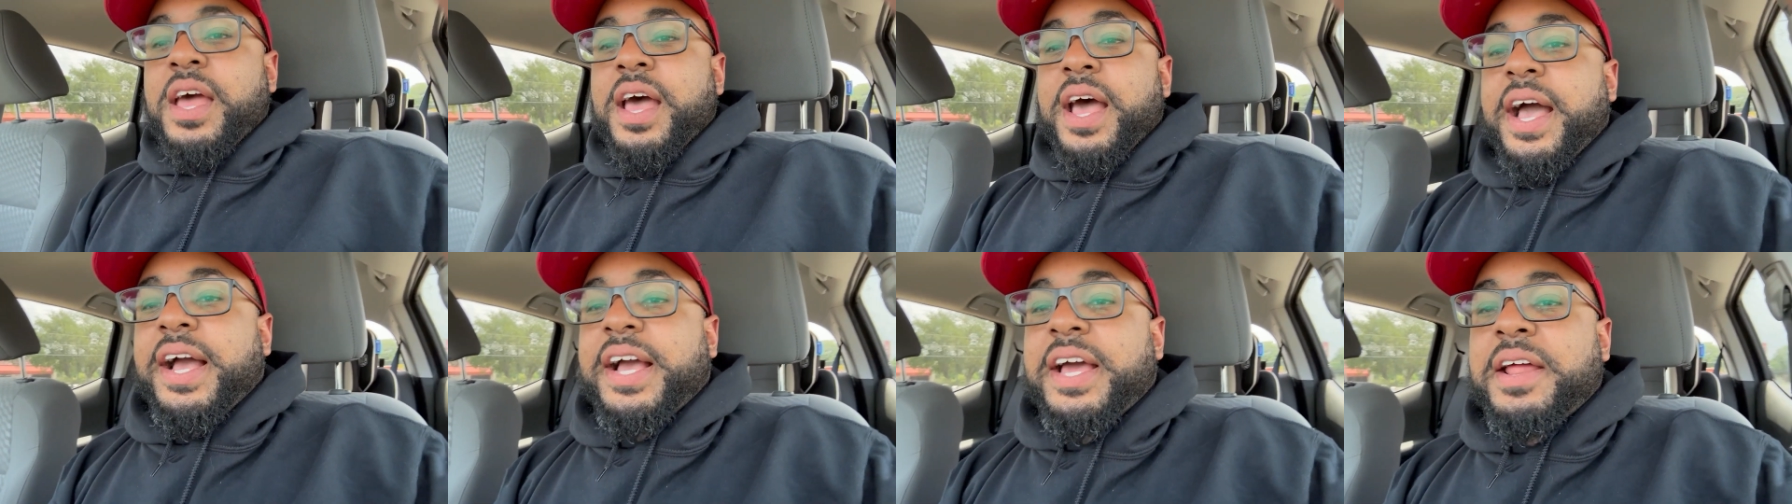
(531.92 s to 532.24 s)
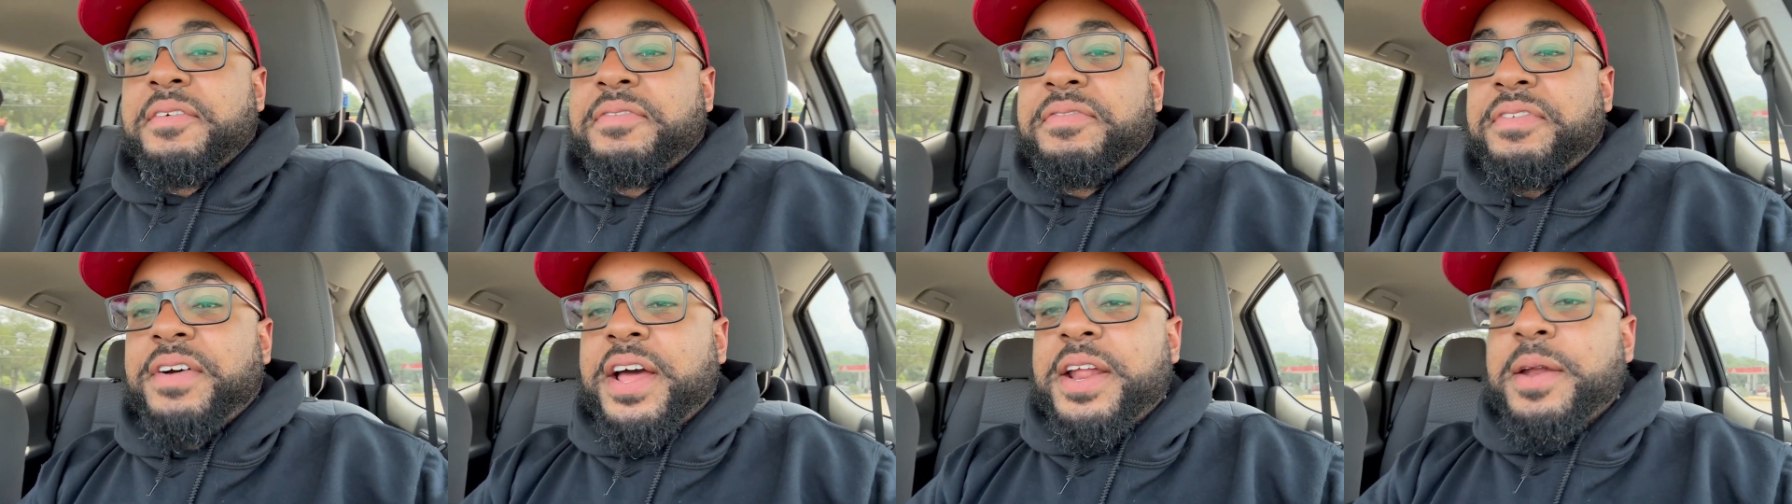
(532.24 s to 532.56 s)
I
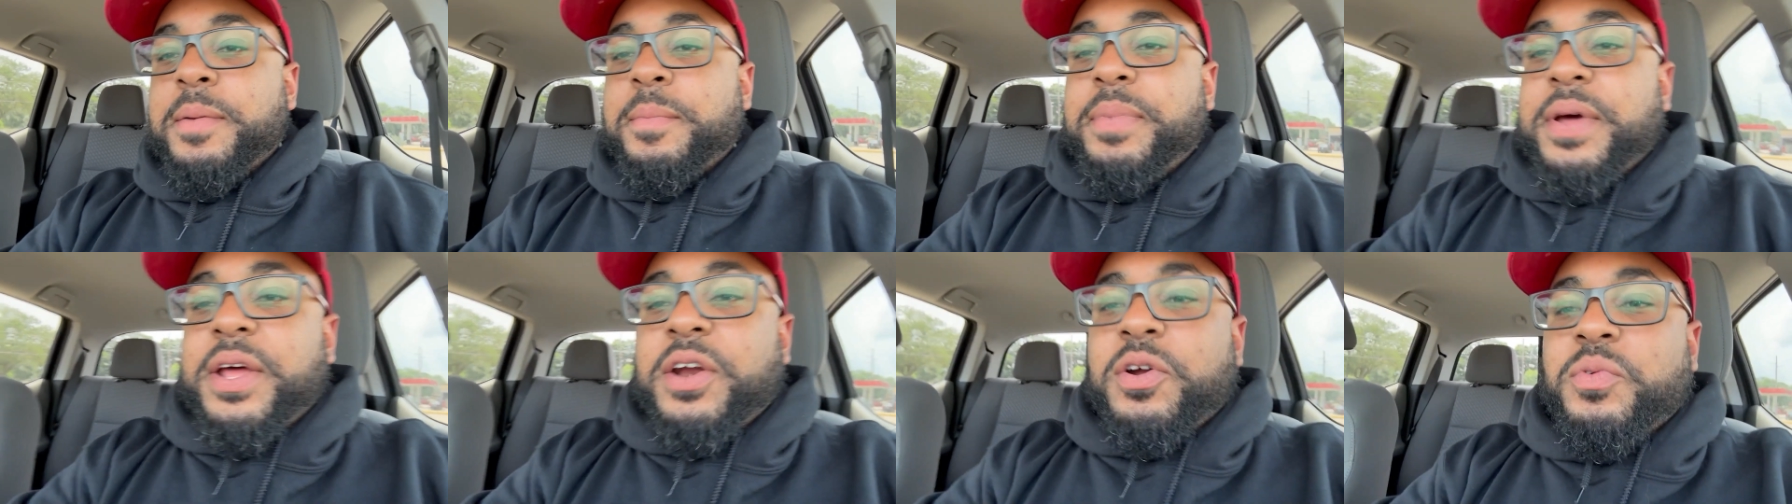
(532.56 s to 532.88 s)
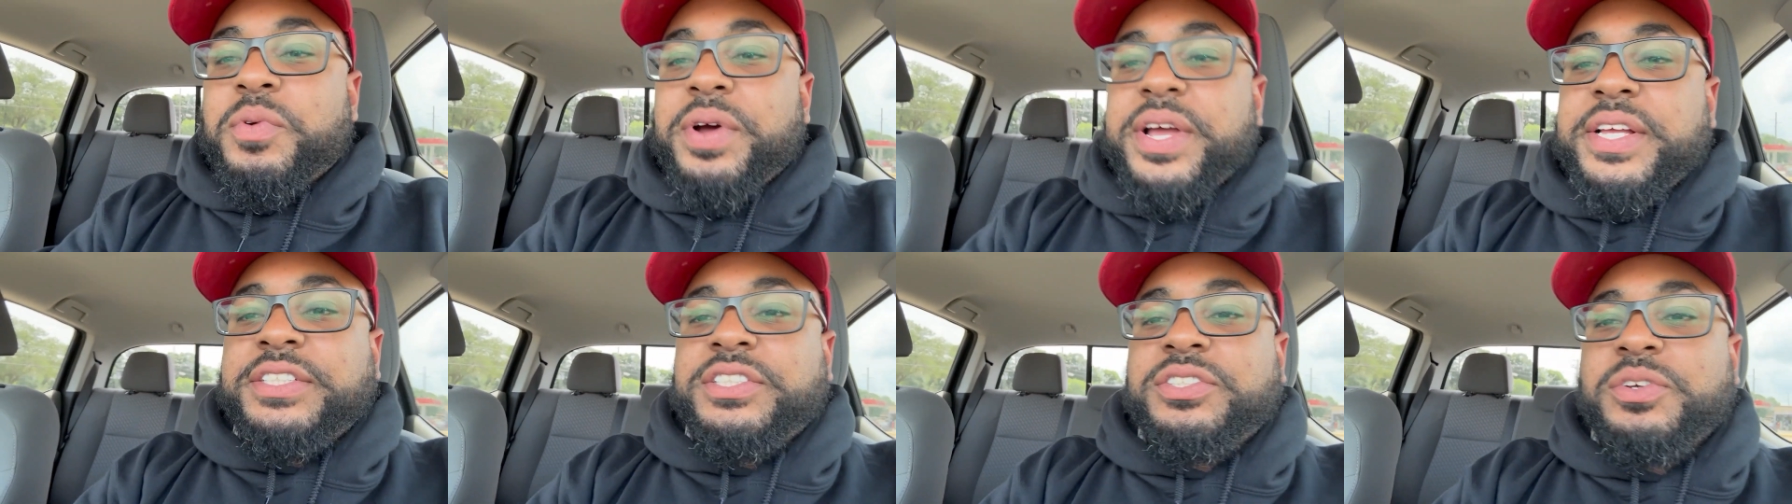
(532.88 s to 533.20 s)
gotta find a better
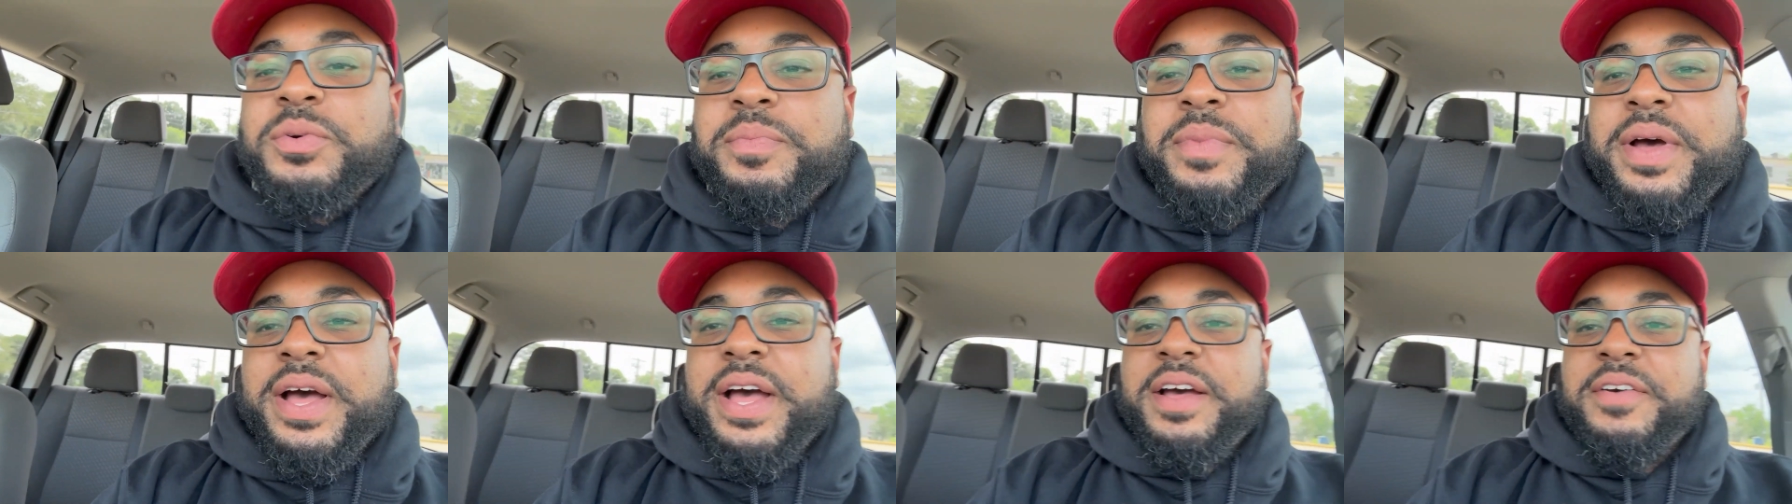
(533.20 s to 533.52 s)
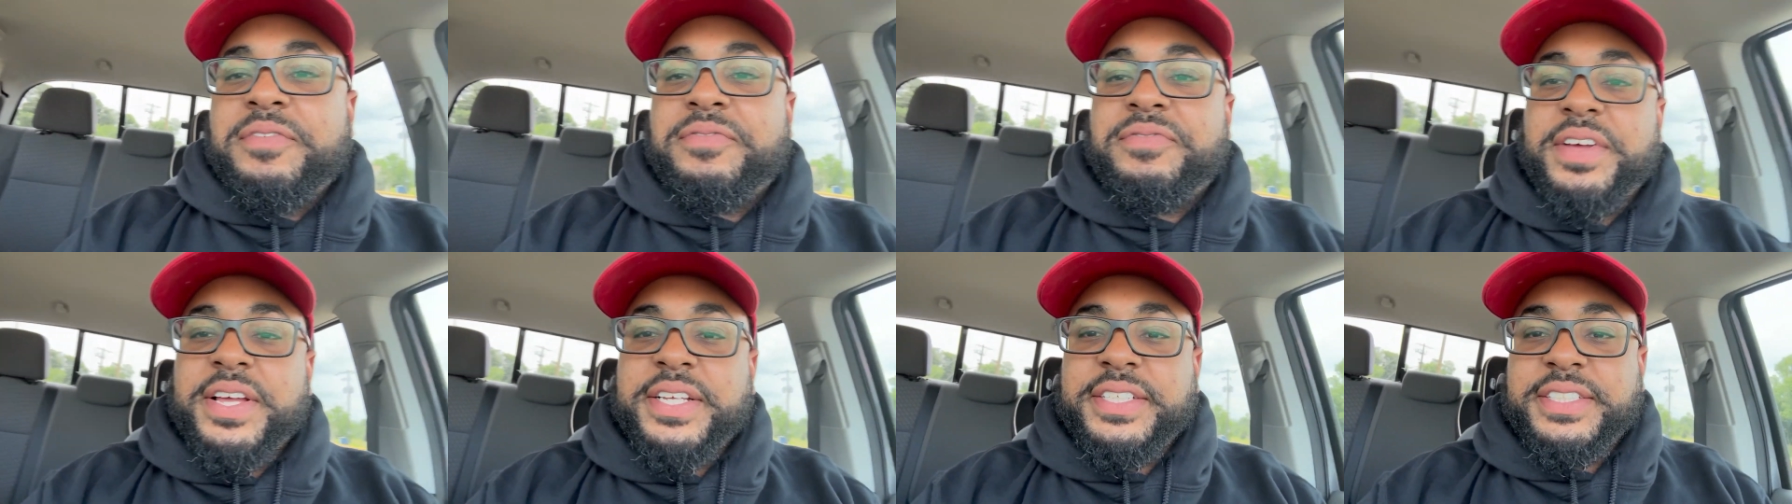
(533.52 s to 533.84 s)
way so my
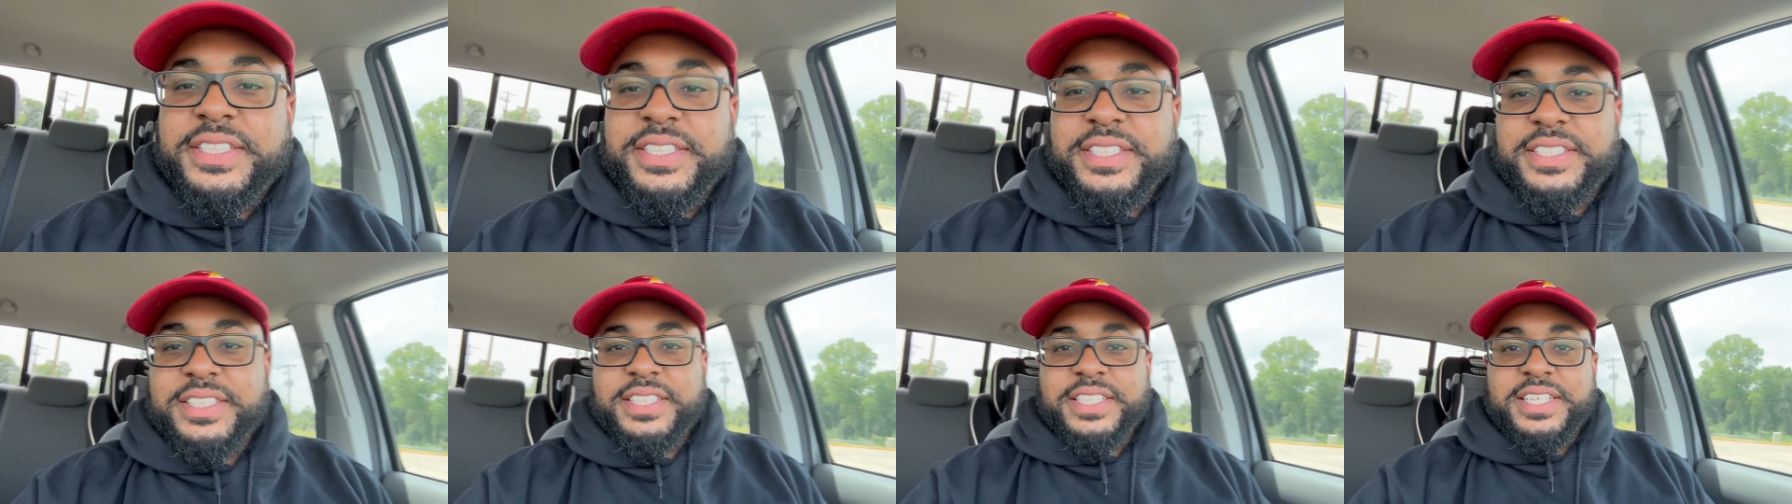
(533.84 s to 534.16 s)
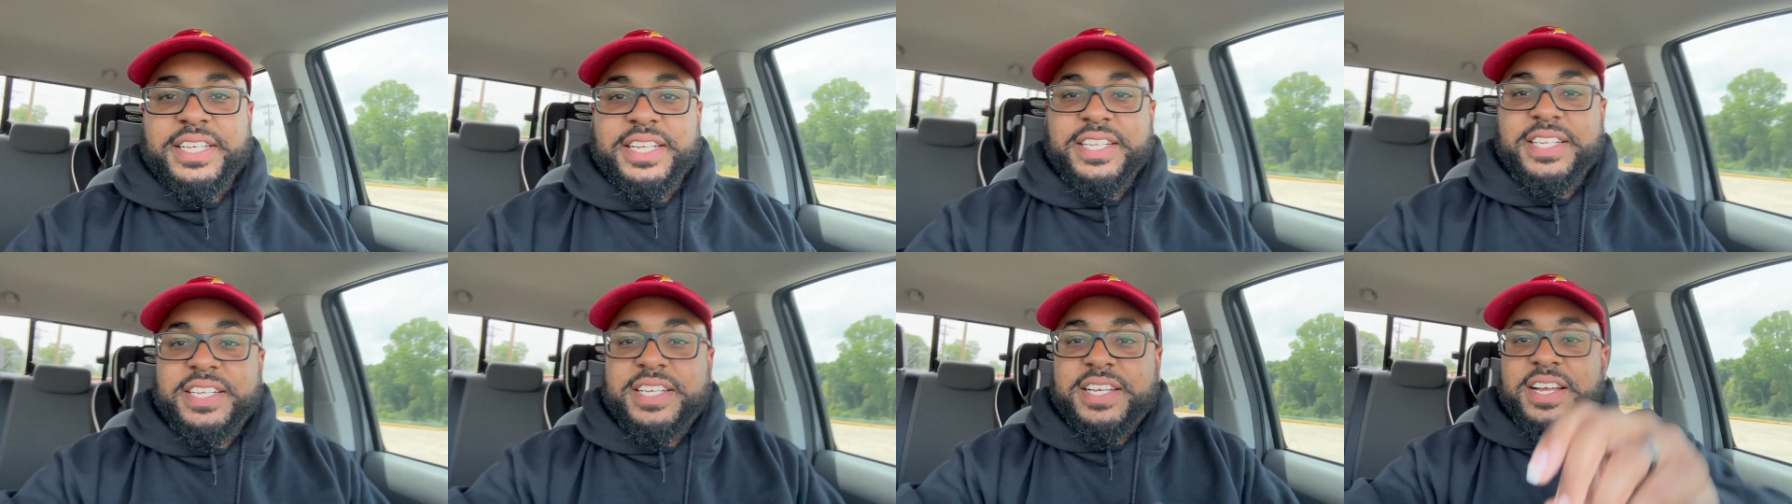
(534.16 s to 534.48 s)
face isn't
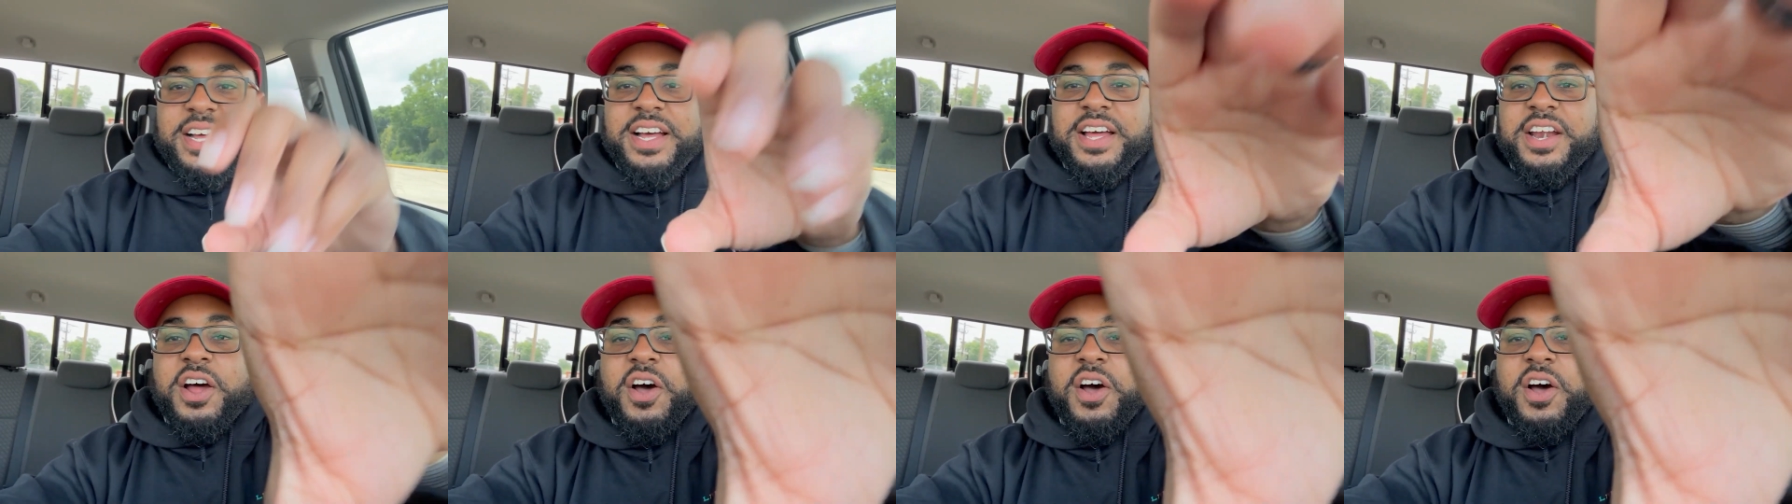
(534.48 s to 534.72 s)
getting cut